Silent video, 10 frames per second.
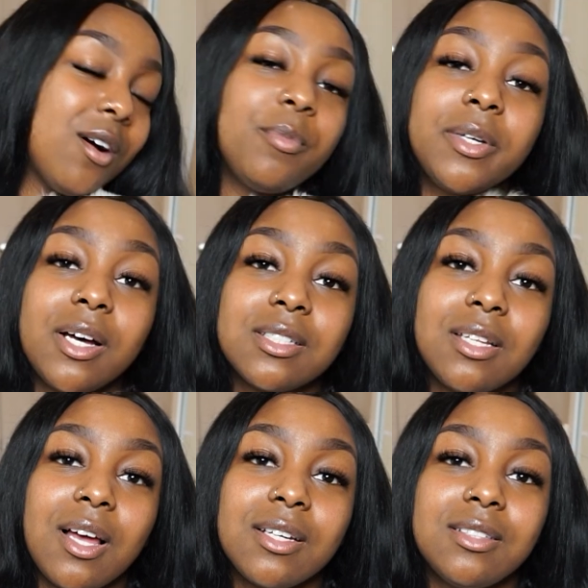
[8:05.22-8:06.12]
hope you guys
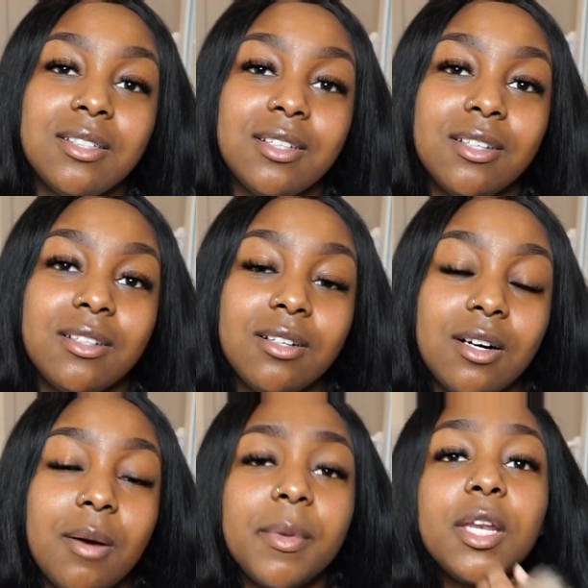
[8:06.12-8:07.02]
liked it.
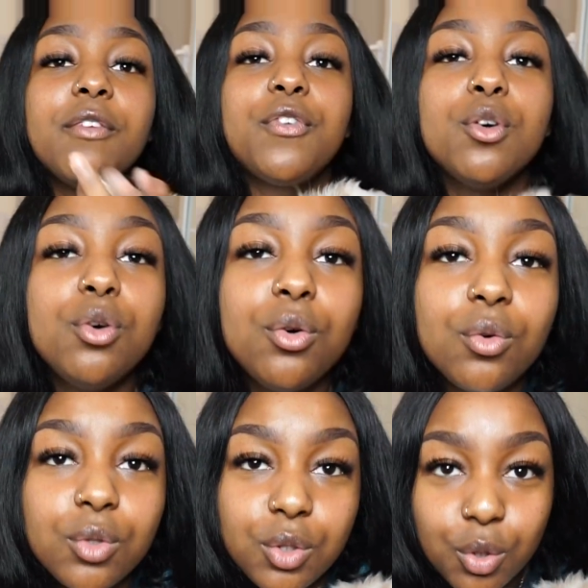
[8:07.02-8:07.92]
And if
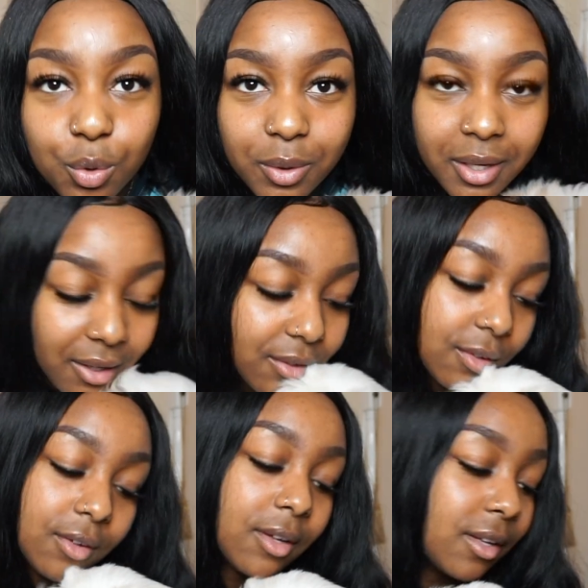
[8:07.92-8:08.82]
you do it
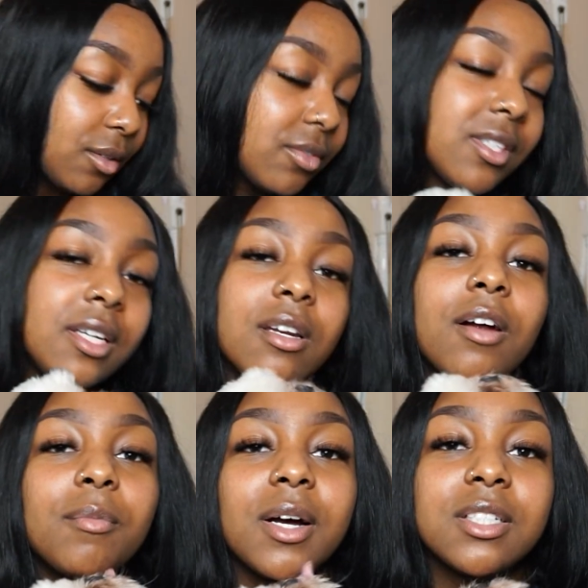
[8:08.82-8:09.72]
and you've seen it
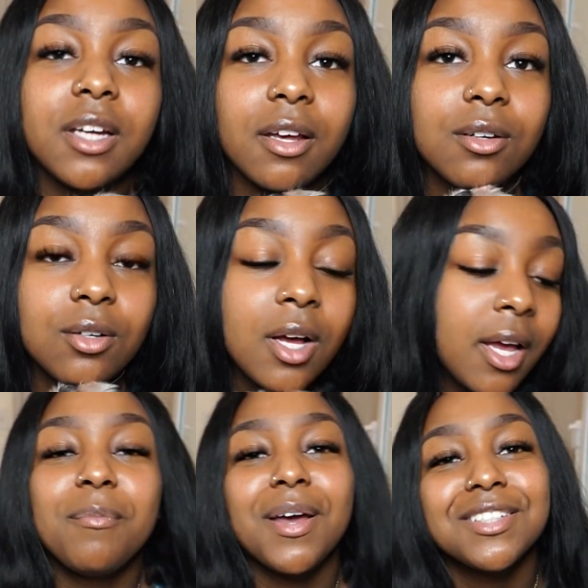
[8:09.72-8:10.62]
off my channel,
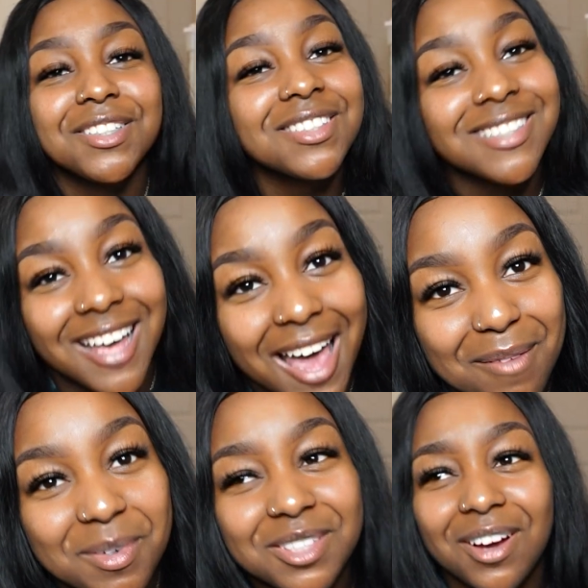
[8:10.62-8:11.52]
make sure you
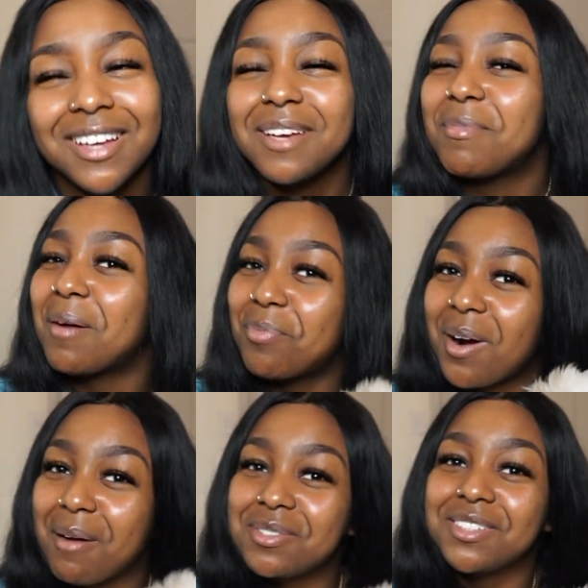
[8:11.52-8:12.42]
tag me so I can get my
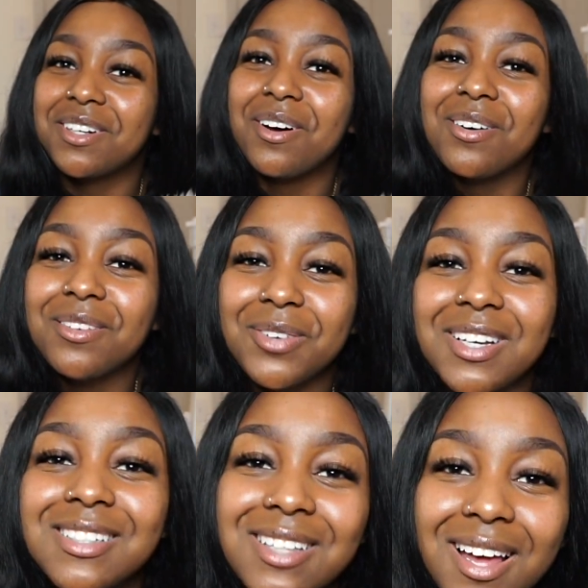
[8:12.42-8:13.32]
props, you know,
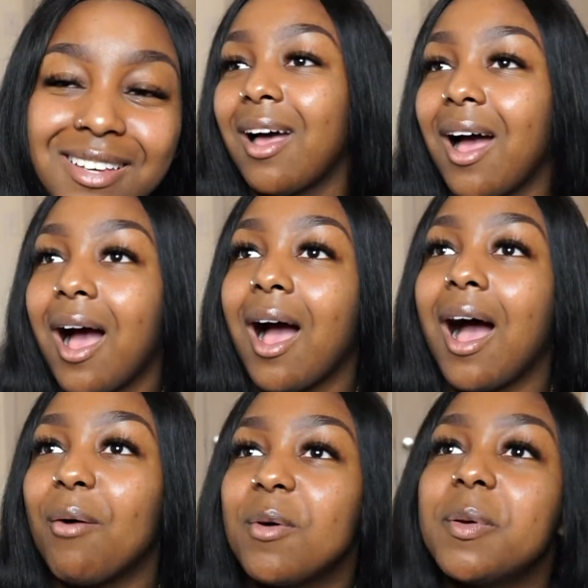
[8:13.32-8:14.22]
because, like,
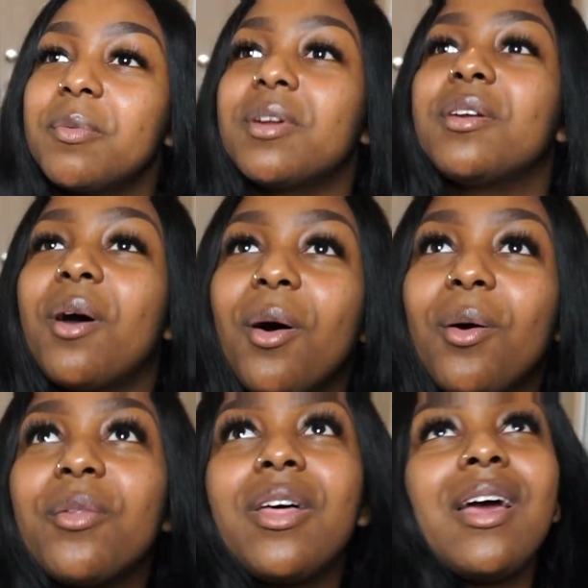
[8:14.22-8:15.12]
I want people to
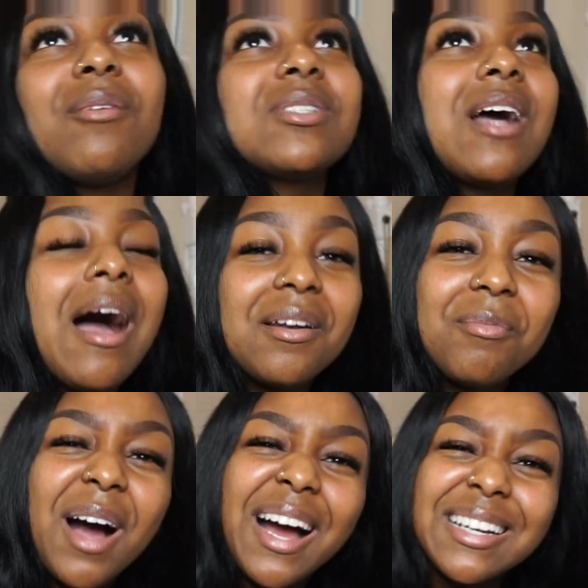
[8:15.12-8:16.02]
know that it was kind of
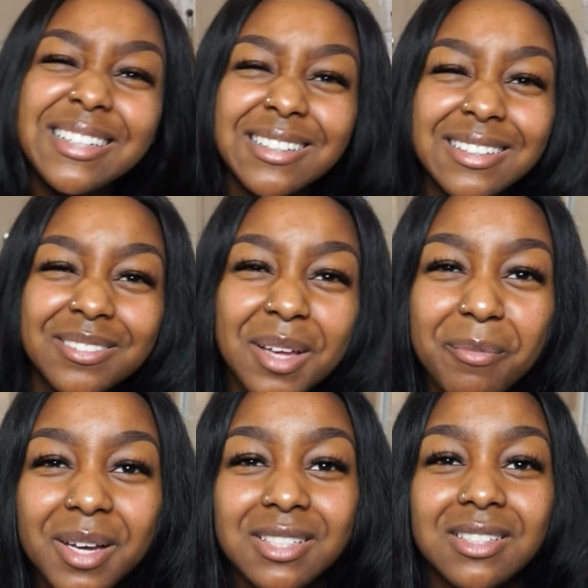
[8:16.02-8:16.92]
my idea, if that
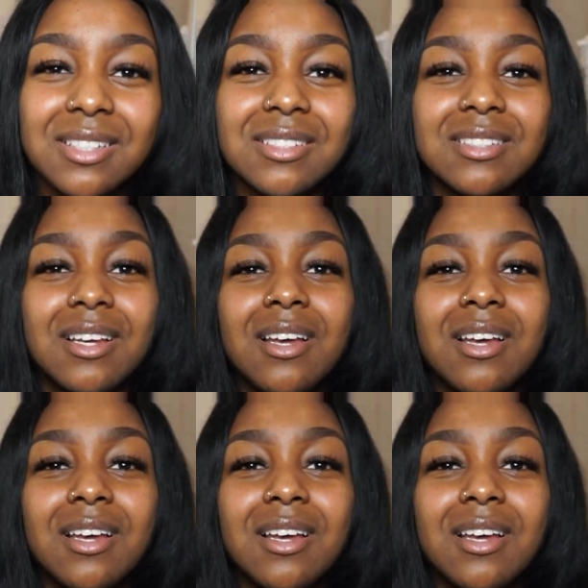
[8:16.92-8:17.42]
makes sense.